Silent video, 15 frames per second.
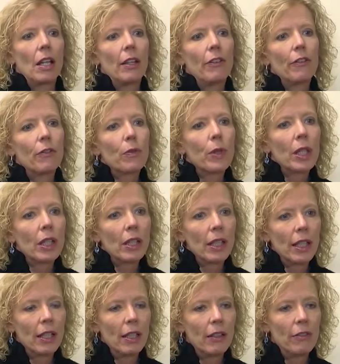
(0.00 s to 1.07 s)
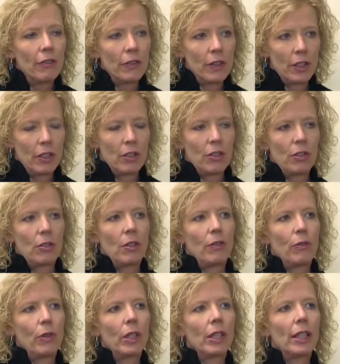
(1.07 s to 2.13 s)
if we leave tissue,
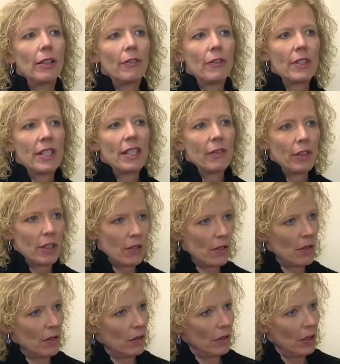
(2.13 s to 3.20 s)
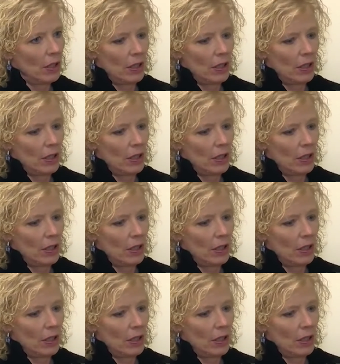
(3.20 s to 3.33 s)
if we leave divots,